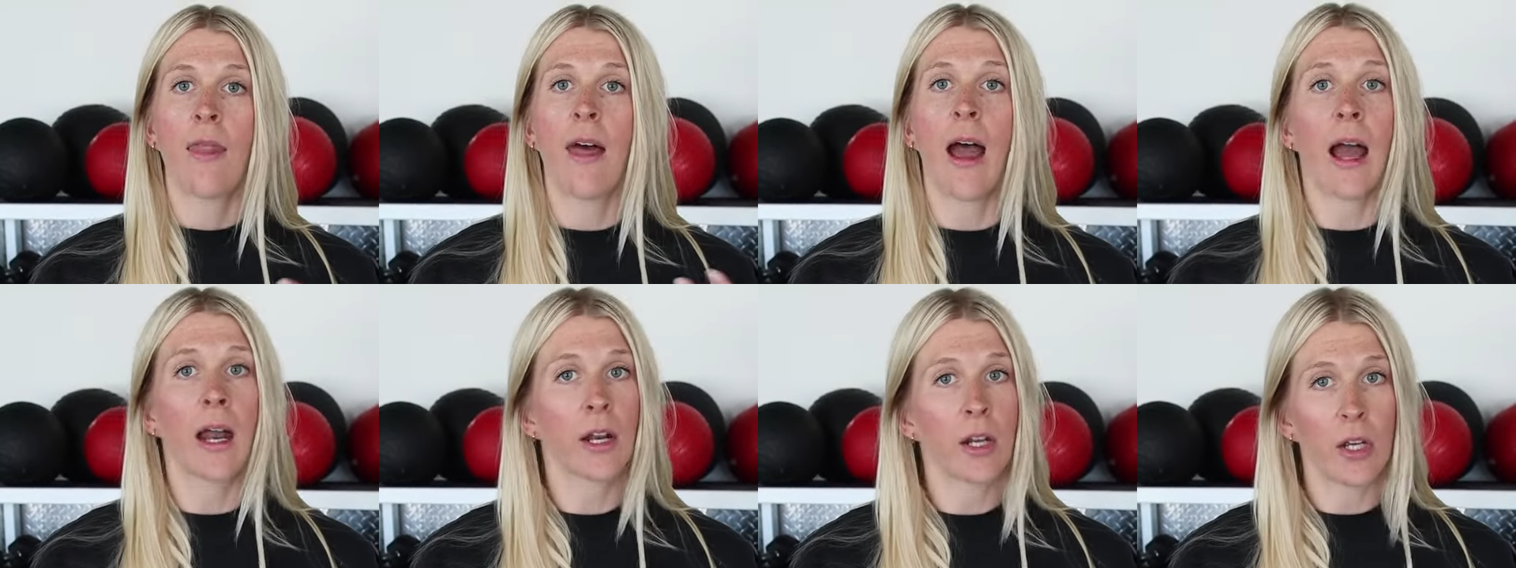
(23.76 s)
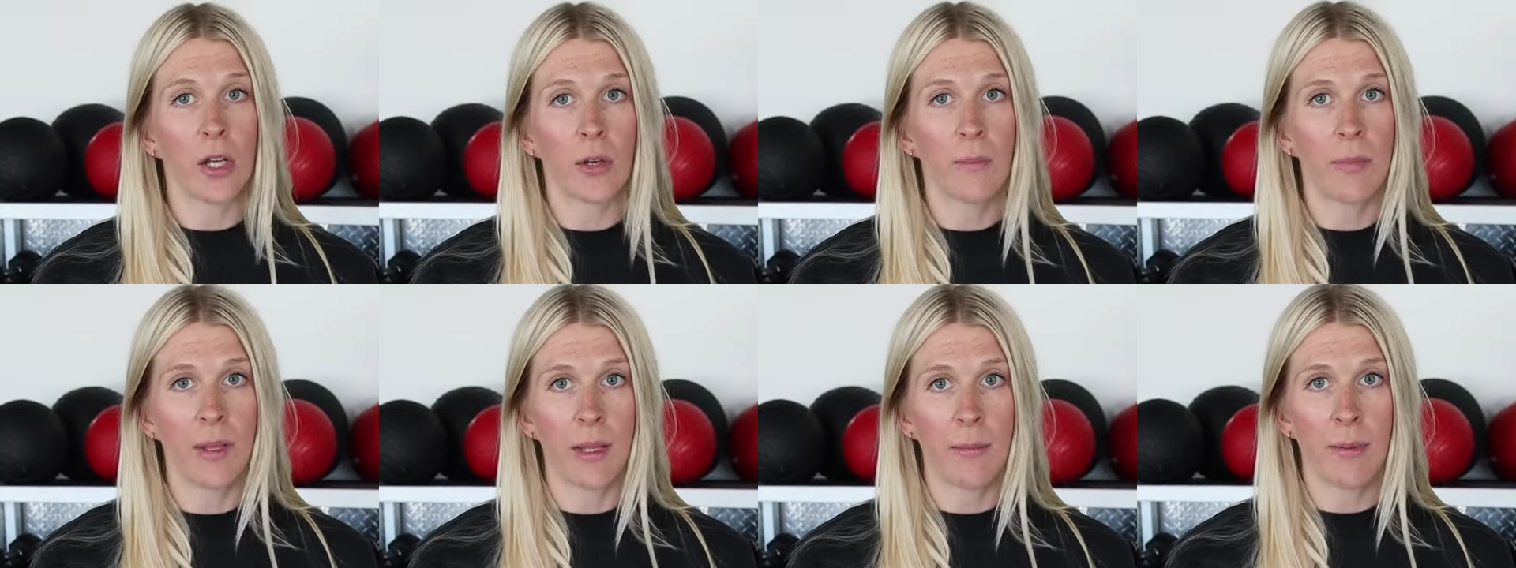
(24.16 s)
that
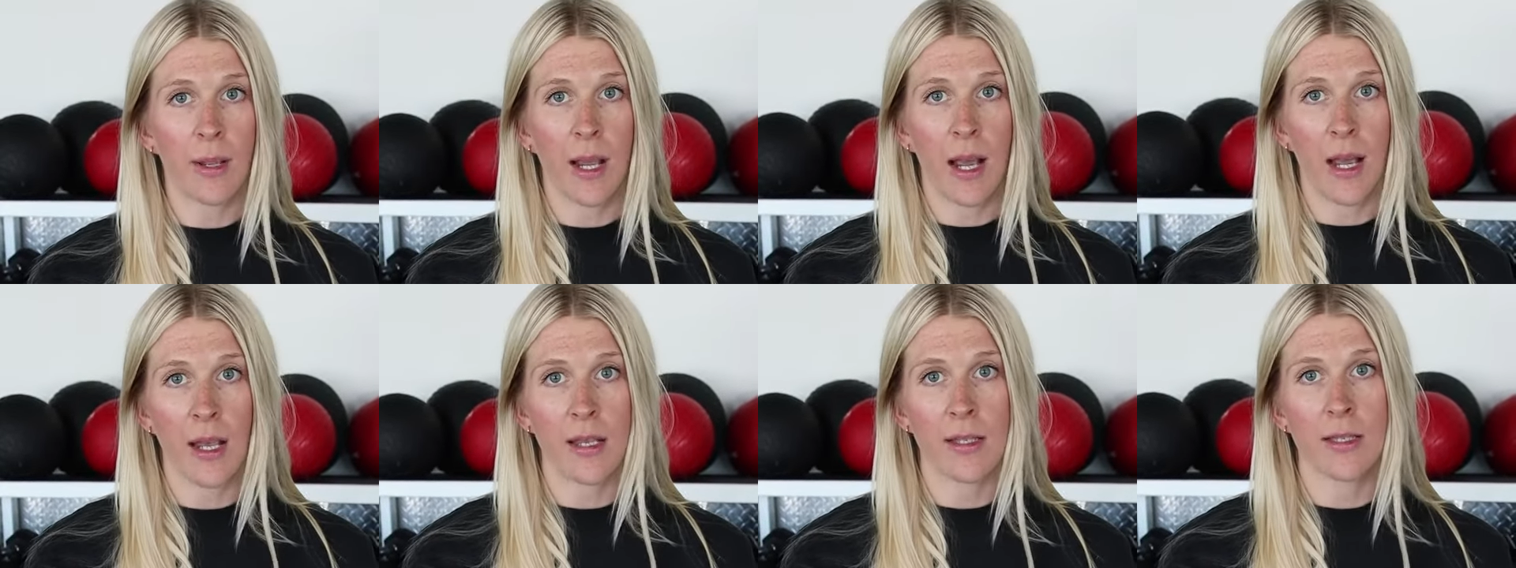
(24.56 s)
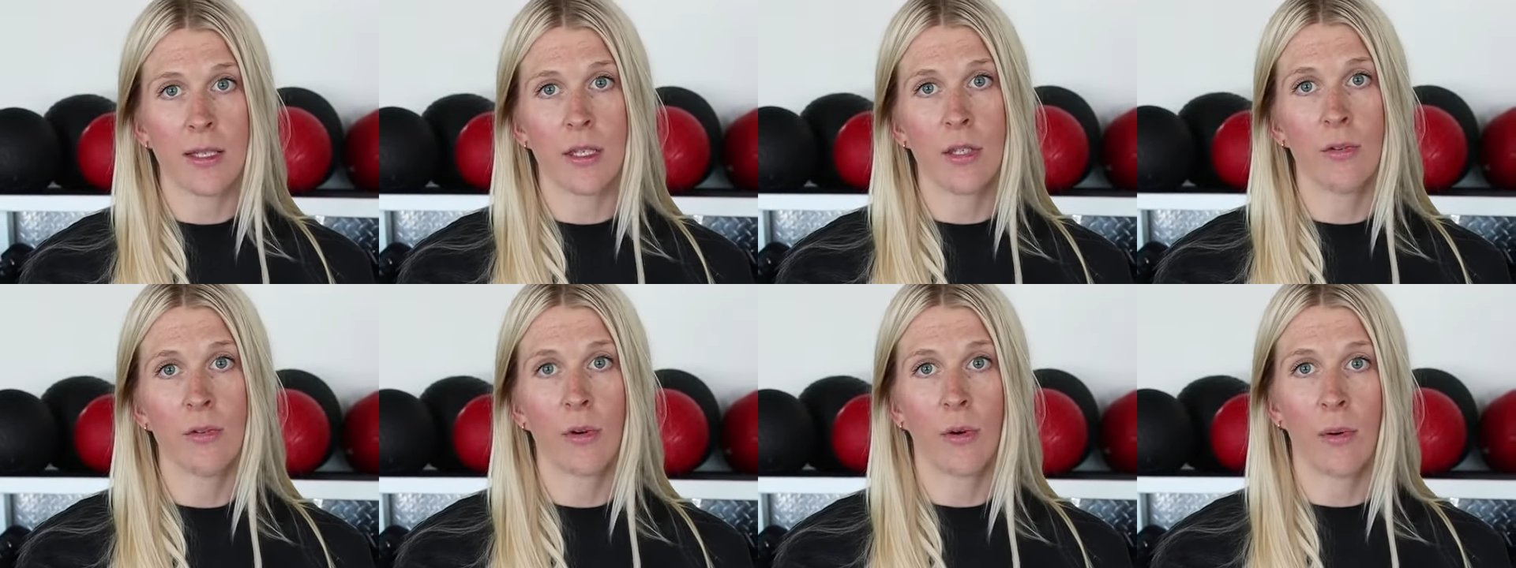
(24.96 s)
could be
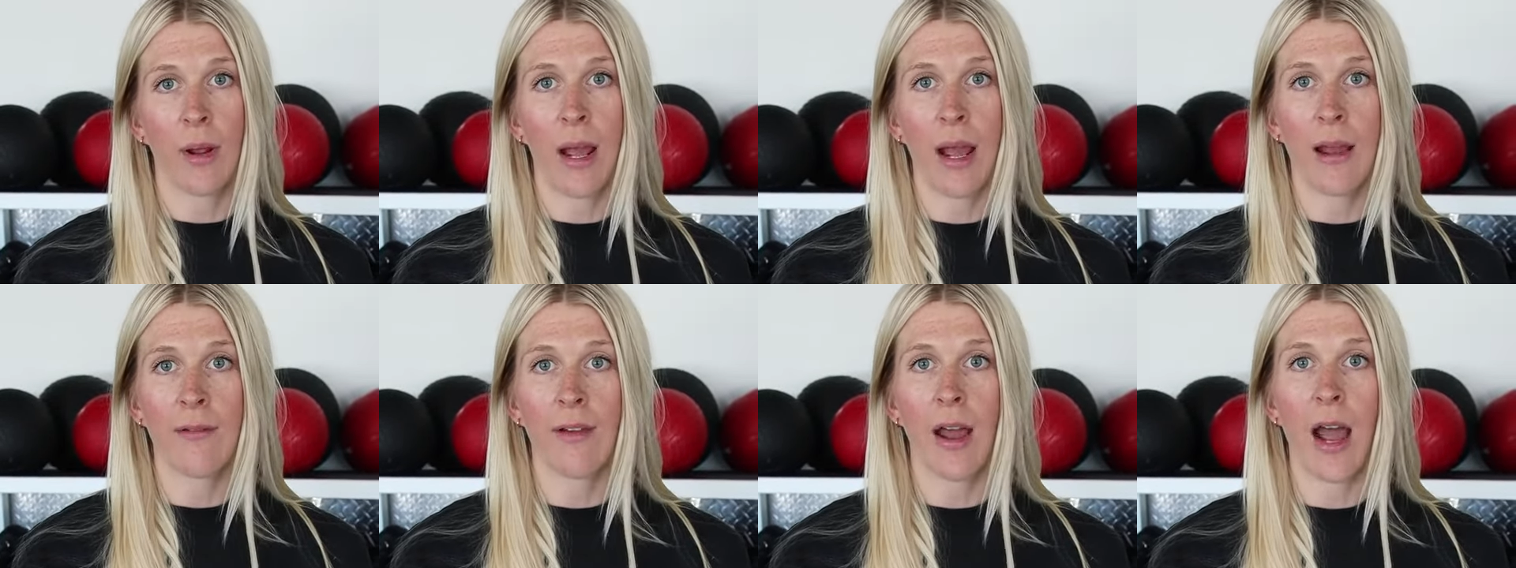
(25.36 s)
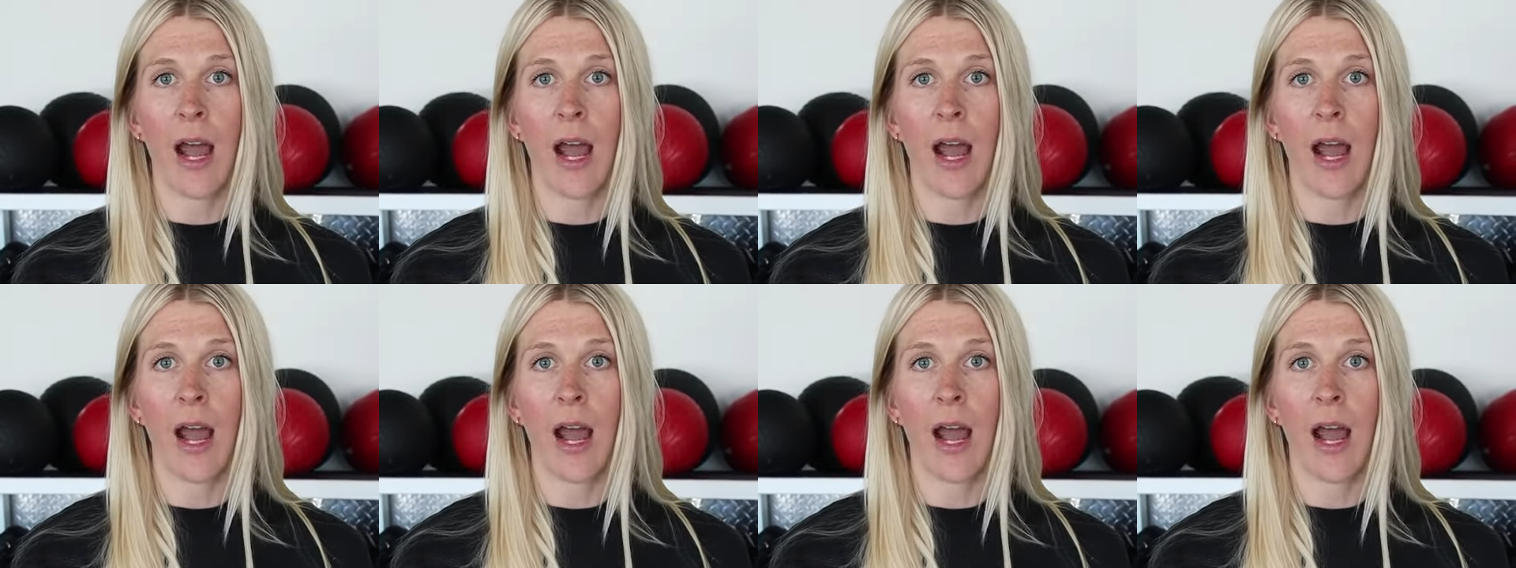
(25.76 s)
because you don't have